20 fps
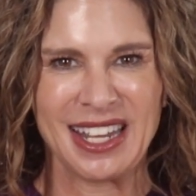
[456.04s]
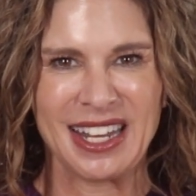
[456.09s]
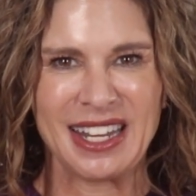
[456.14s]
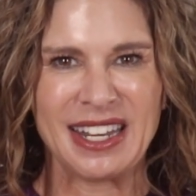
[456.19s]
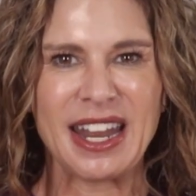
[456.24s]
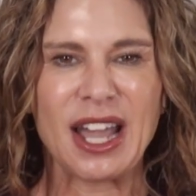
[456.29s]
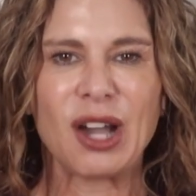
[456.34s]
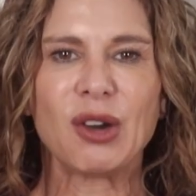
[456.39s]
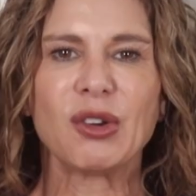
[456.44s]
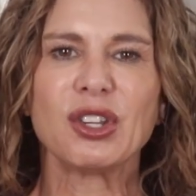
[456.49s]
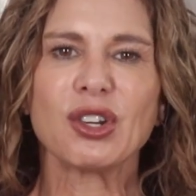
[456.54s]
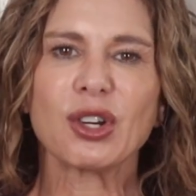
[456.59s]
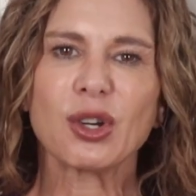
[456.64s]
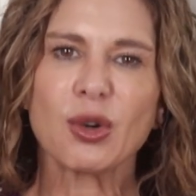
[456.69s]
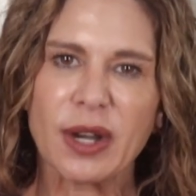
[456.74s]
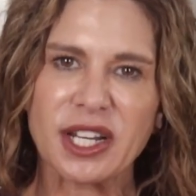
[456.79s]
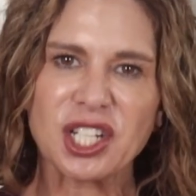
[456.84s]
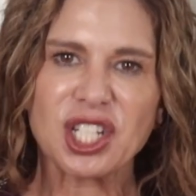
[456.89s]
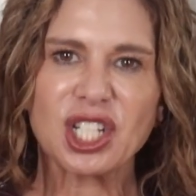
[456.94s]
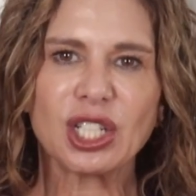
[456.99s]
Now, your
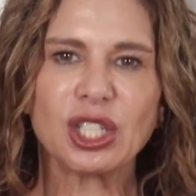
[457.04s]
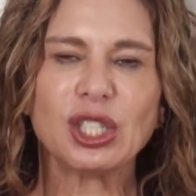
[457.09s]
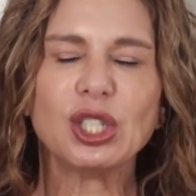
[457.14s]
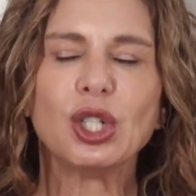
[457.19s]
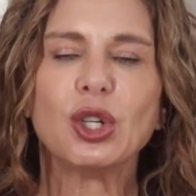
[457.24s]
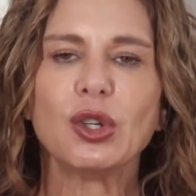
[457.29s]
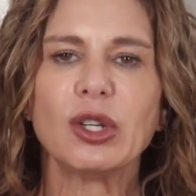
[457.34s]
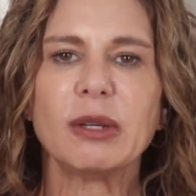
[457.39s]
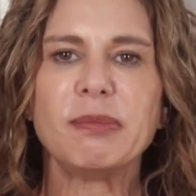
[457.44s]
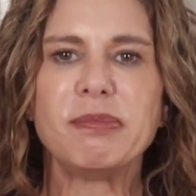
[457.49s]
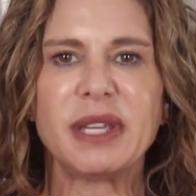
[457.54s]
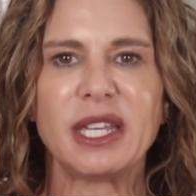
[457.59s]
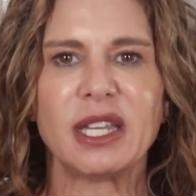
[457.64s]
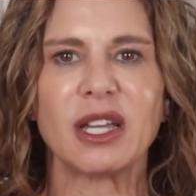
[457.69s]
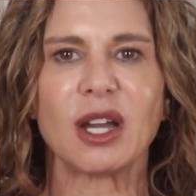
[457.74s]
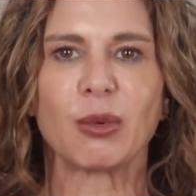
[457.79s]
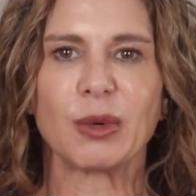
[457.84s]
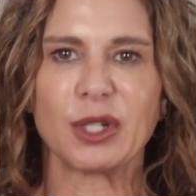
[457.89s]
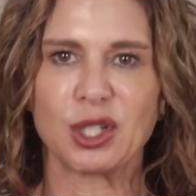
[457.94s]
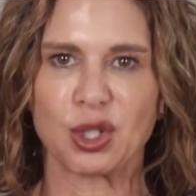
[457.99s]
question could be
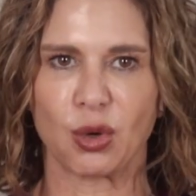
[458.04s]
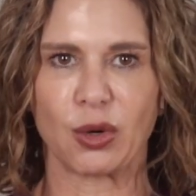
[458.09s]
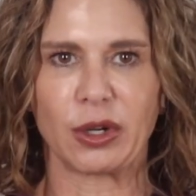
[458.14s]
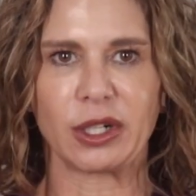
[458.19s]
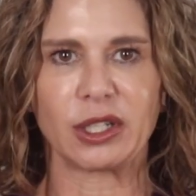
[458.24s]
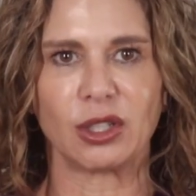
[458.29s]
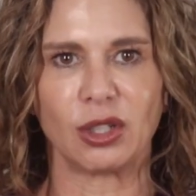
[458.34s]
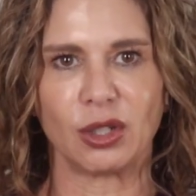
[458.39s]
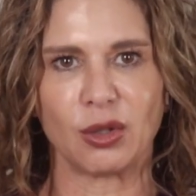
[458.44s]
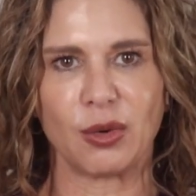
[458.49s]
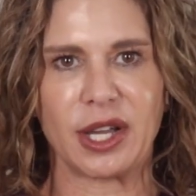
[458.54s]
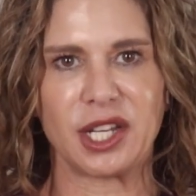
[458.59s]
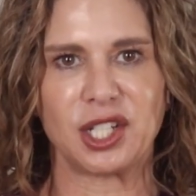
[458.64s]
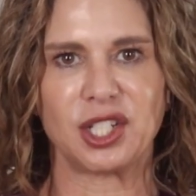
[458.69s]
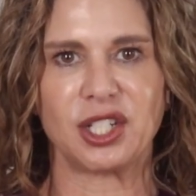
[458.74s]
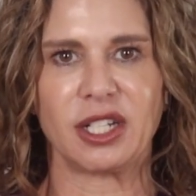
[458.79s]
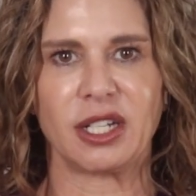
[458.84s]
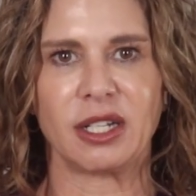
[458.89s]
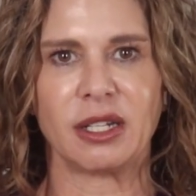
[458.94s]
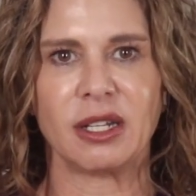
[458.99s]
a rhetorical
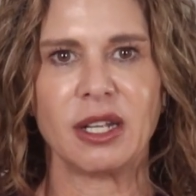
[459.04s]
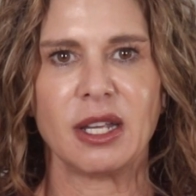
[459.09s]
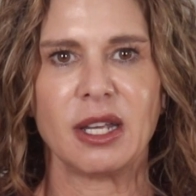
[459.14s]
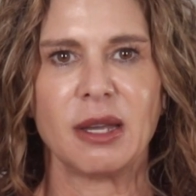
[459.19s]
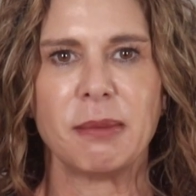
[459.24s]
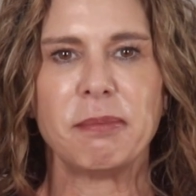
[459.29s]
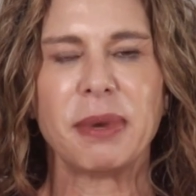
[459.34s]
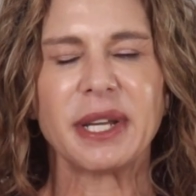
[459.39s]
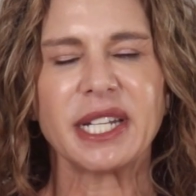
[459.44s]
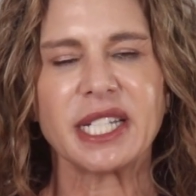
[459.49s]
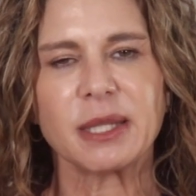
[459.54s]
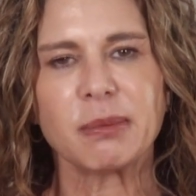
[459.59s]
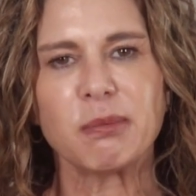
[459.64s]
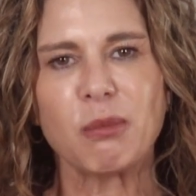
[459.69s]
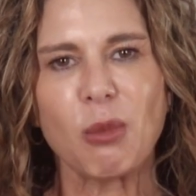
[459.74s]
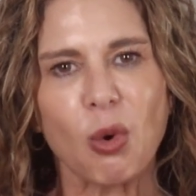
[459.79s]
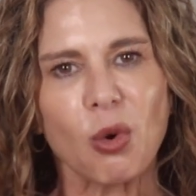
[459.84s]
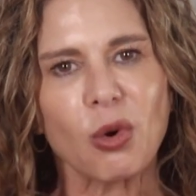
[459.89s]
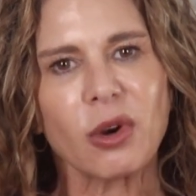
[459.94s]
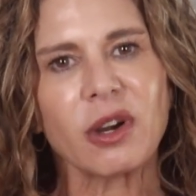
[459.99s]
question, but it's
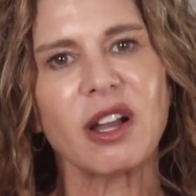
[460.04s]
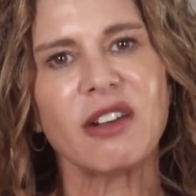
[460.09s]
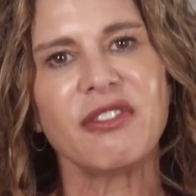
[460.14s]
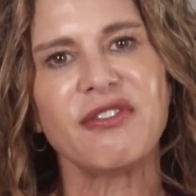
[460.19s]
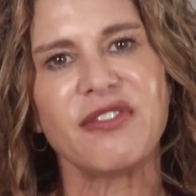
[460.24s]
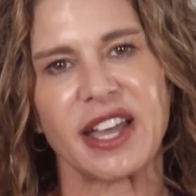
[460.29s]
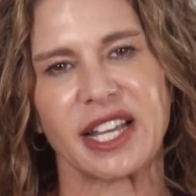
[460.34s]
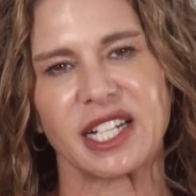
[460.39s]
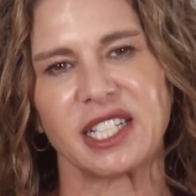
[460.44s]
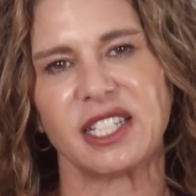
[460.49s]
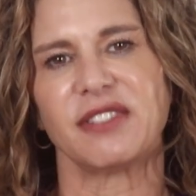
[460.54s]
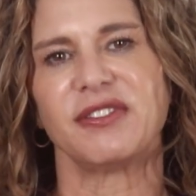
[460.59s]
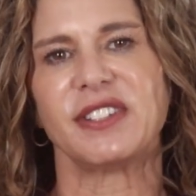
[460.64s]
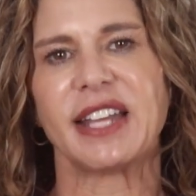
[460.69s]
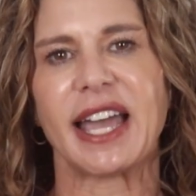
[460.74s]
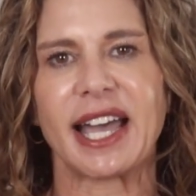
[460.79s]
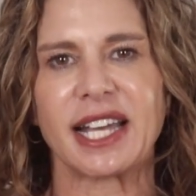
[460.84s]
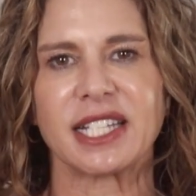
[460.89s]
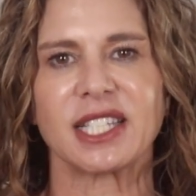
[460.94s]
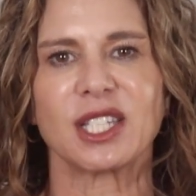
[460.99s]
more effective
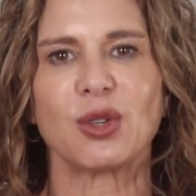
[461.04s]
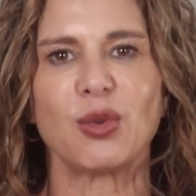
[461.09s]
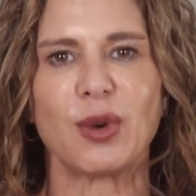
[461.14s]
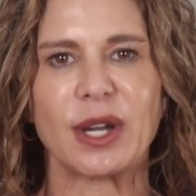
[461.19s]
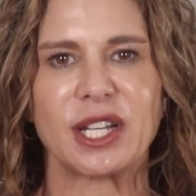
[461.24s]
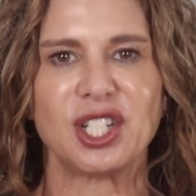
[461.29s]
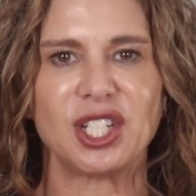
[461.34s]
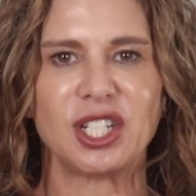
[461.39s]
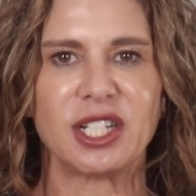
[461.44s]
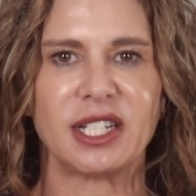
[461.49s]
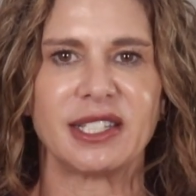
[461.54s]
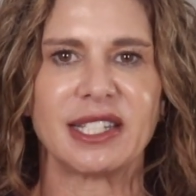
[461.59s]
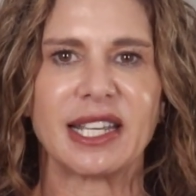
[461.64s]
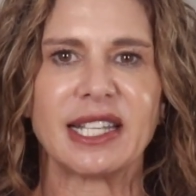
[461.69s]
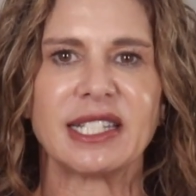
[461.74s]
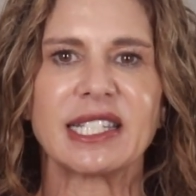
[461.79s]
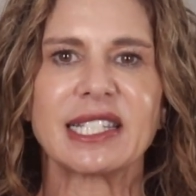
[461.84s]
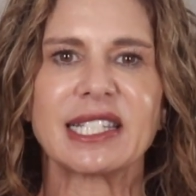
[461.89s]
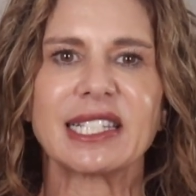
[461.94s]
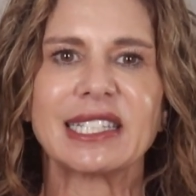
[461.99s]
to ask questions
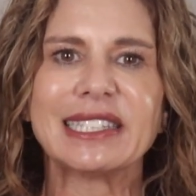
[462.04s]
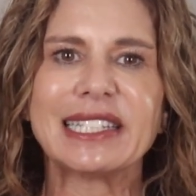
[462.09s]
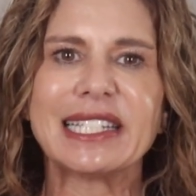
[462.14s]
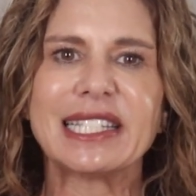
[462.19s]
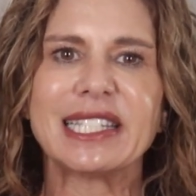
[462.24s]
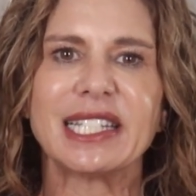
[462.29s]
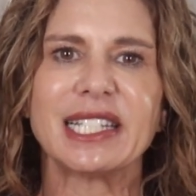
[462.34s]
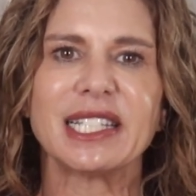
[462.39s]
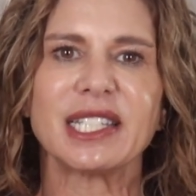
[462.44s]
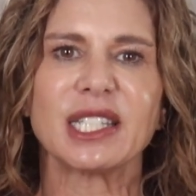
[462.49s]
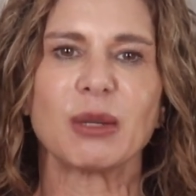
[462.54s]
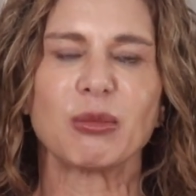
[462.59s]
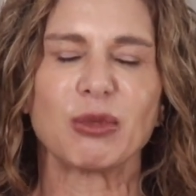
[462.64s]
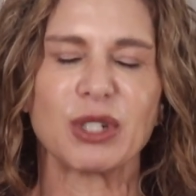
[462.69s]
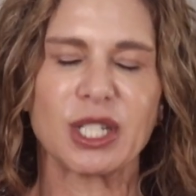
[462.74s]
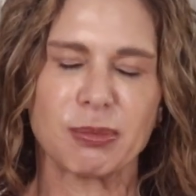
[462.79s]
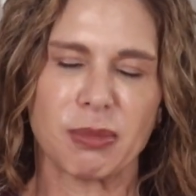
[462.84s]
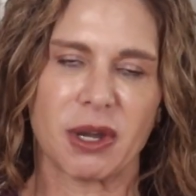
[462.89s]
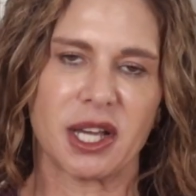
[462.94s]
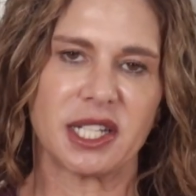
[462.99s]
and solicit some
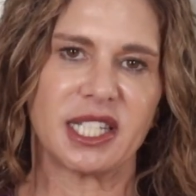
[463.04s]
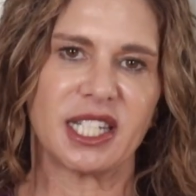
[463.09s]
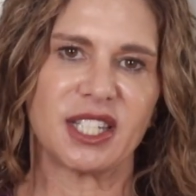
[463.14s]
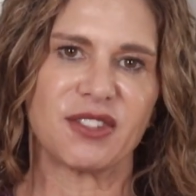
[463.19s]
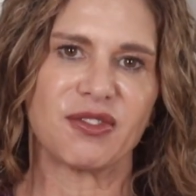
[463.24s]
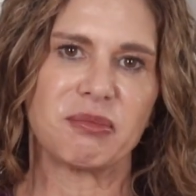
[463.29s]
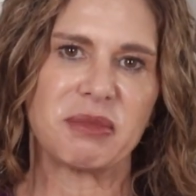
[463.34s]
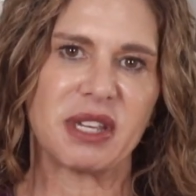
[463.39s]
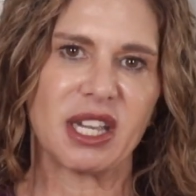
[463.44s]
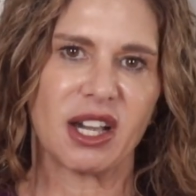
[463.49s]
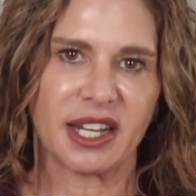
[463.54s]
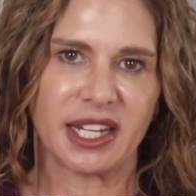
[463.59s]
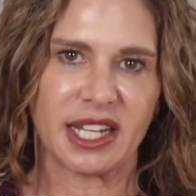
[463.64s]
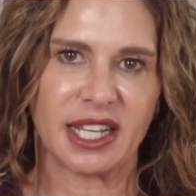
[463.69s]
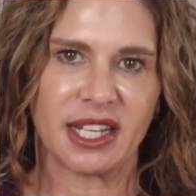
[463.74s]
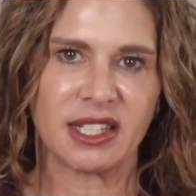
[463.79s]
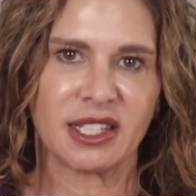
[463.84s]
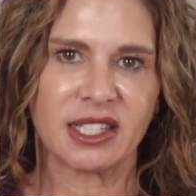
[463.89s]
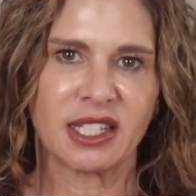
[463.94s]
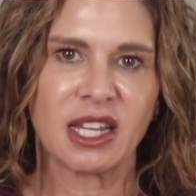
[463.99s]
responses from the
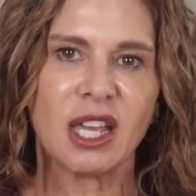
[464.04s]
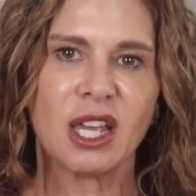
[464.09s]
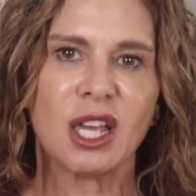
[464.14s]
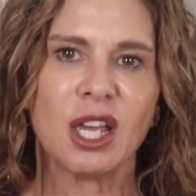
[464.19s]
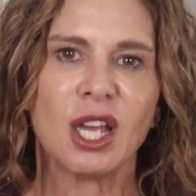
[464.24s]
audience.